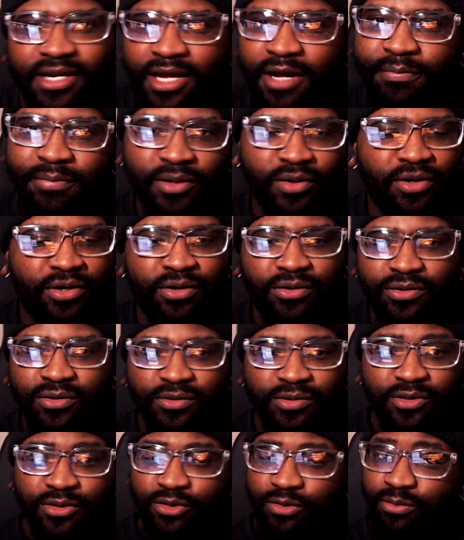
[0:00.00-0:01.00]
uploading on
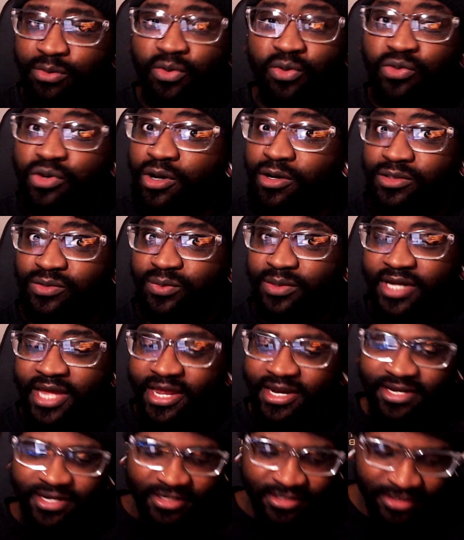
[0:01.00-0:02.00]
YouTube. Who knows when
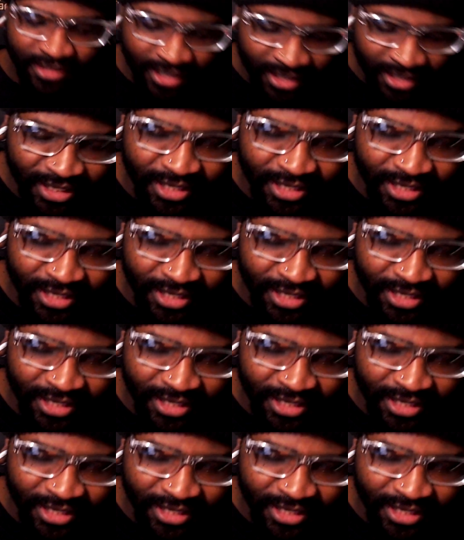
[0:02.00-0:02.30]
that is?